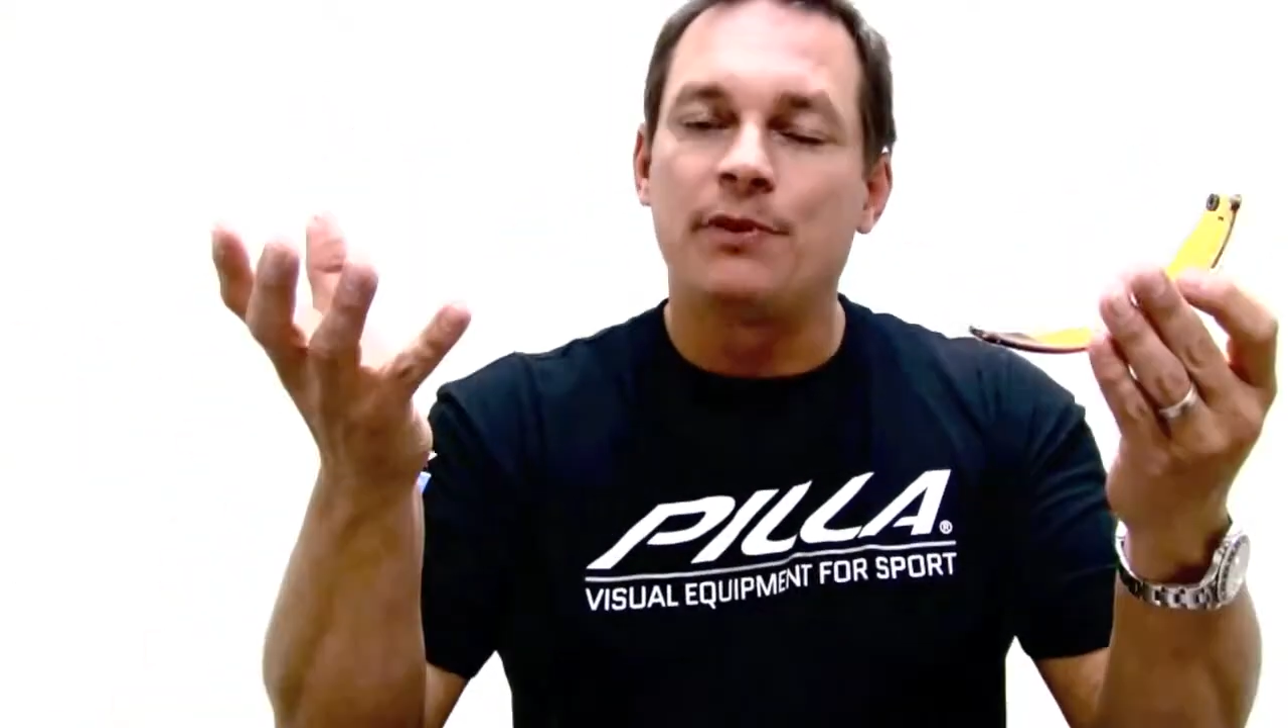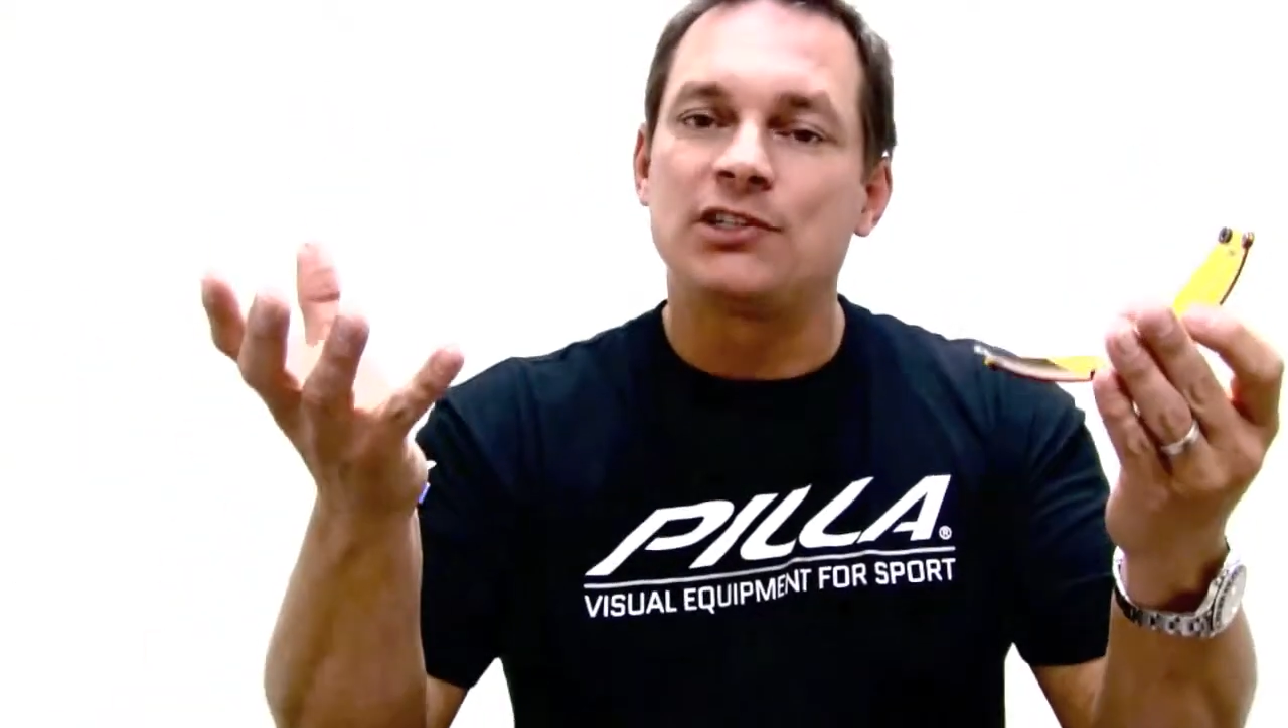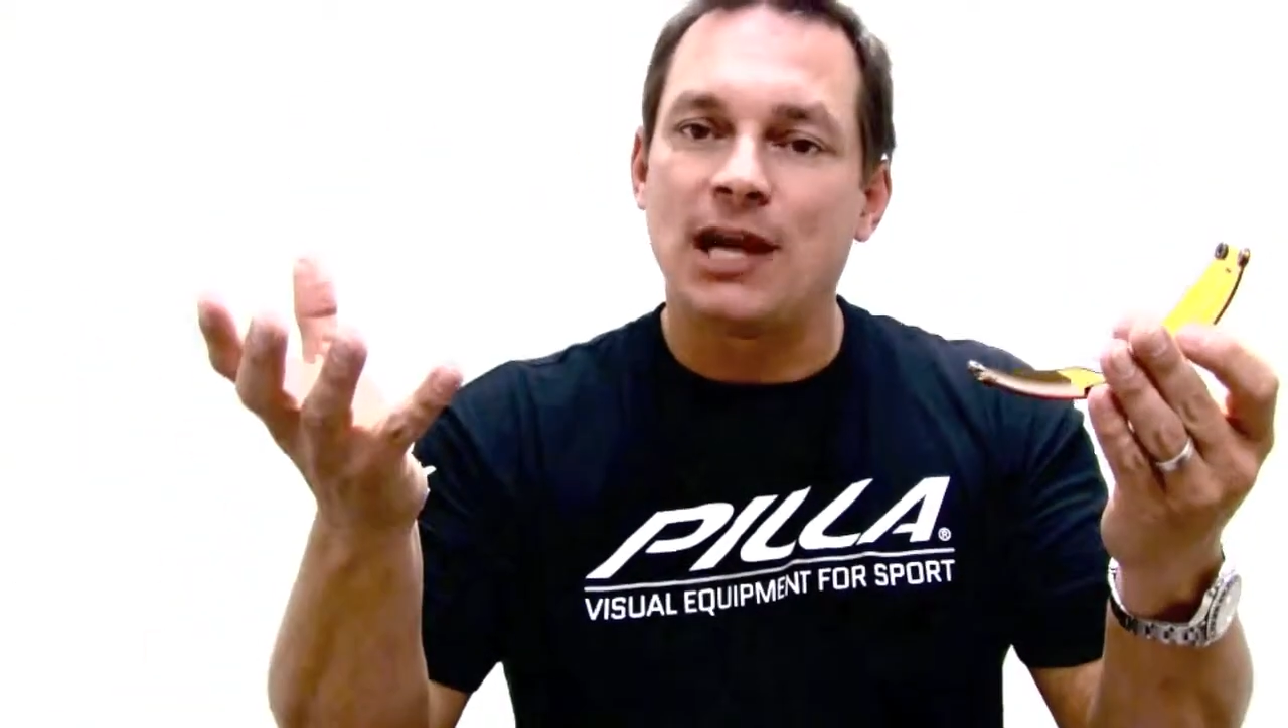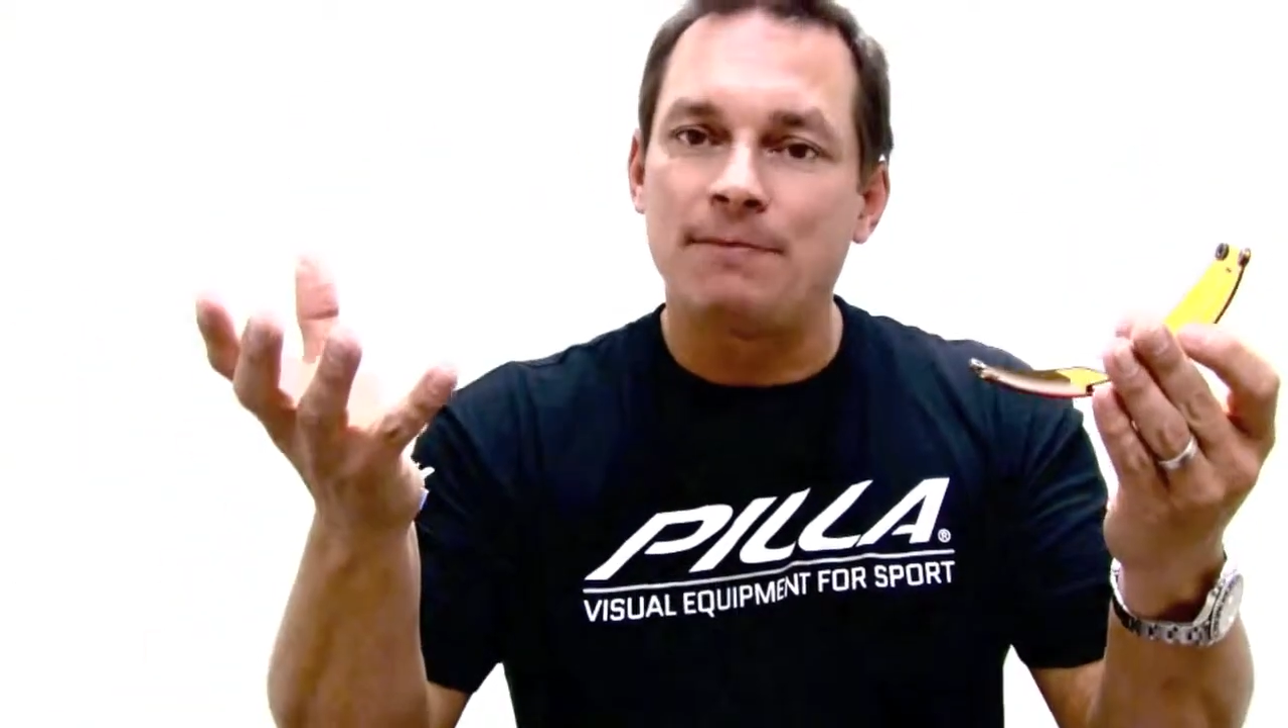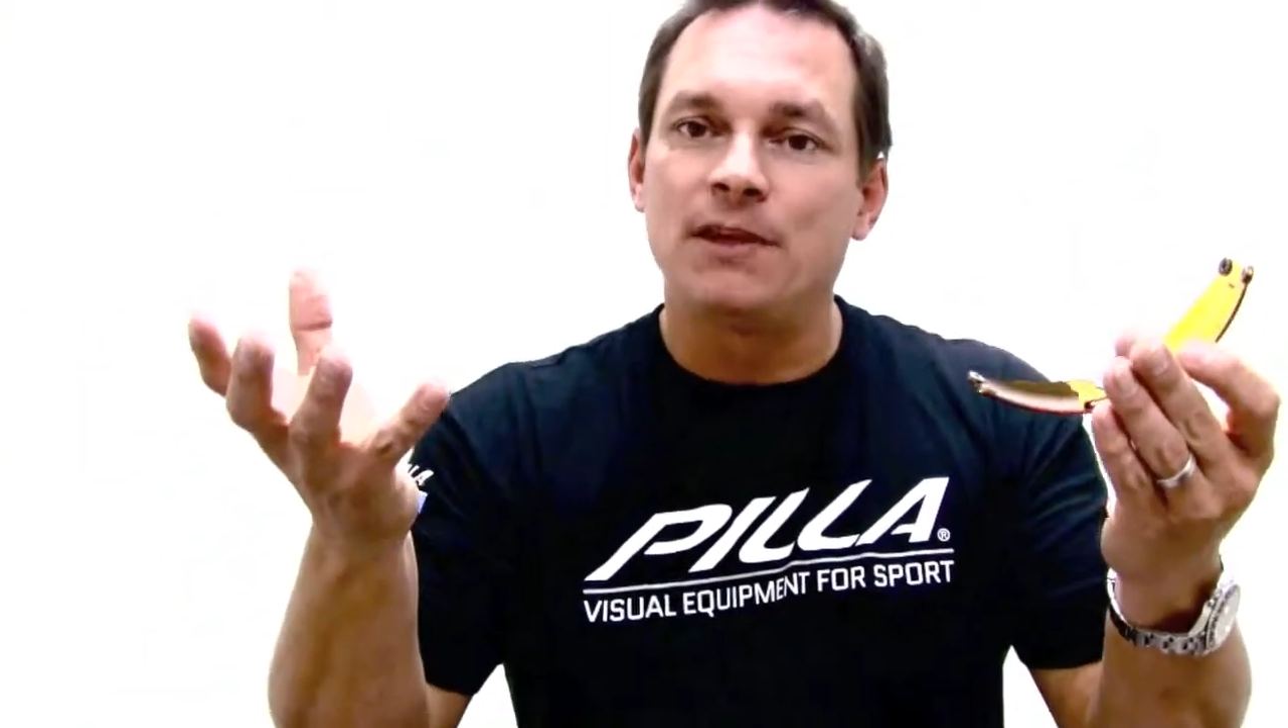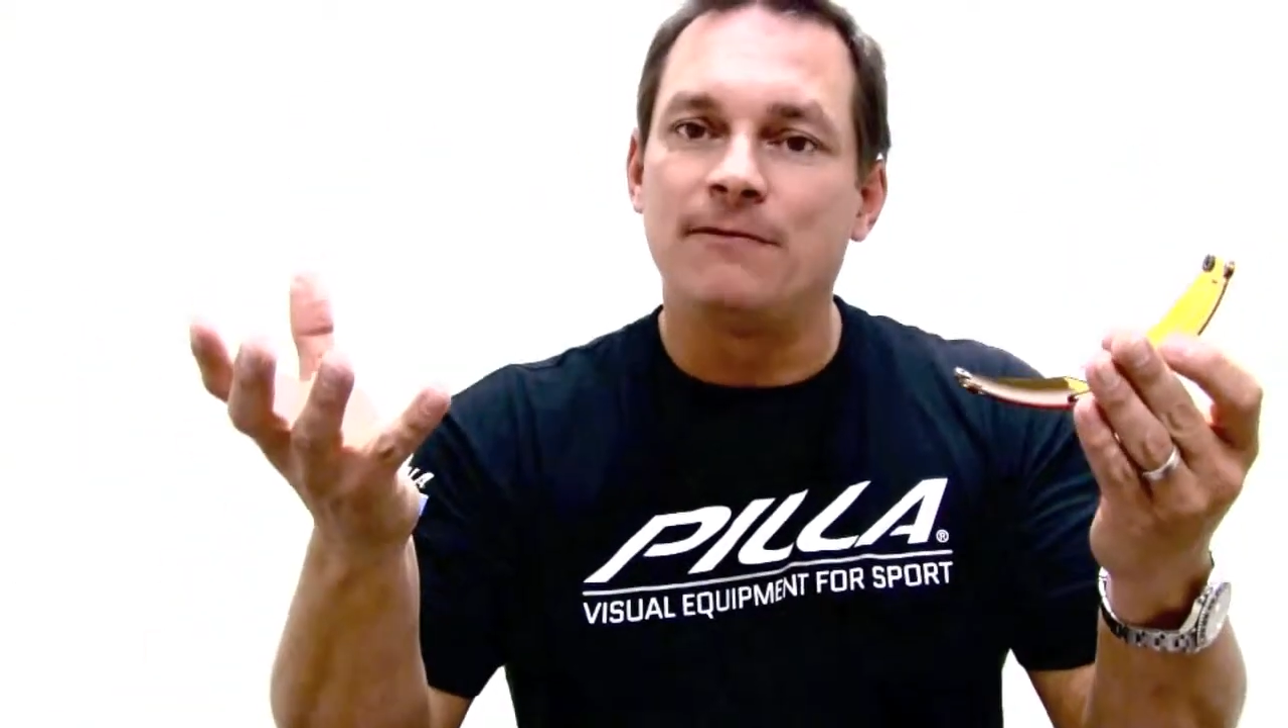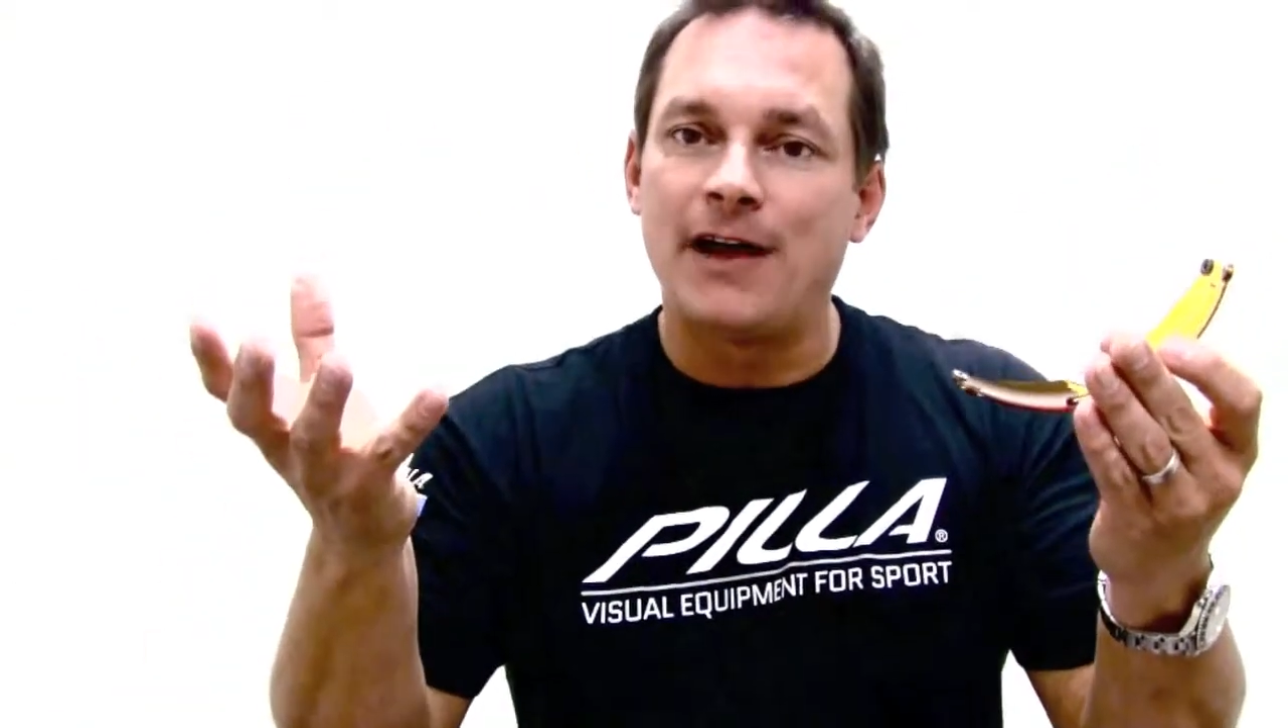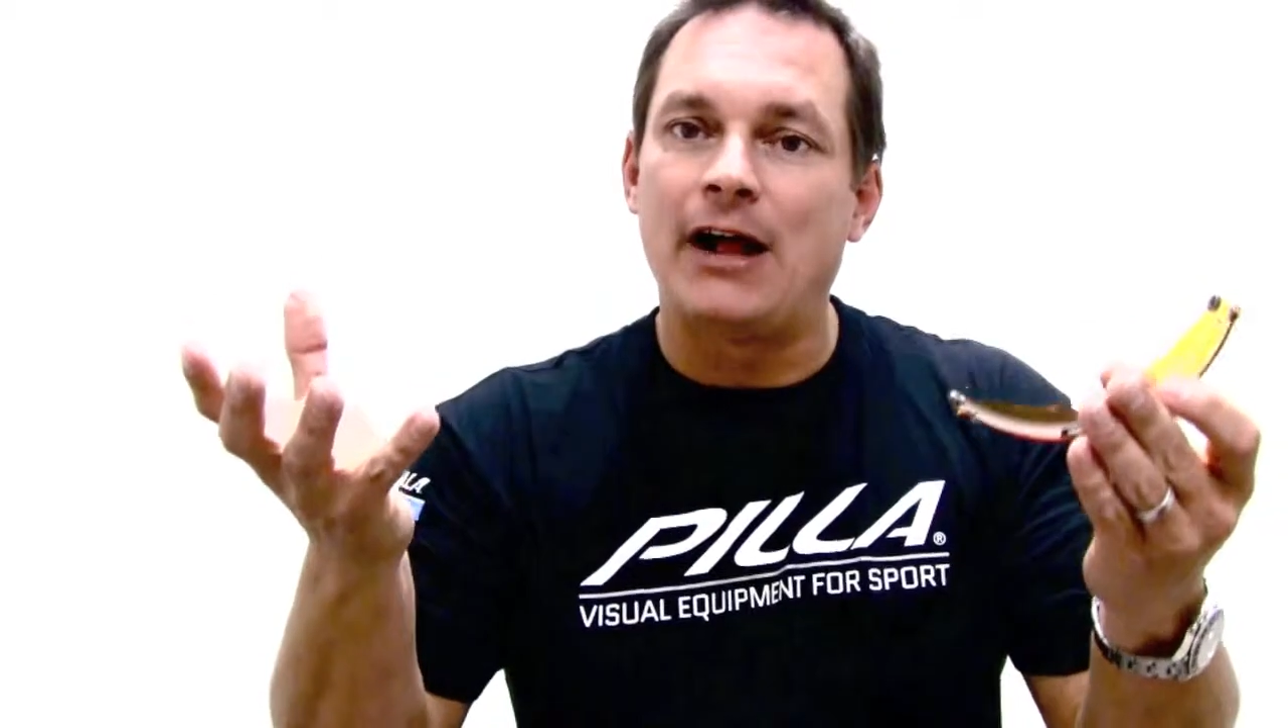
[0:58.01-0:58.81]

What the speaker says: perceptive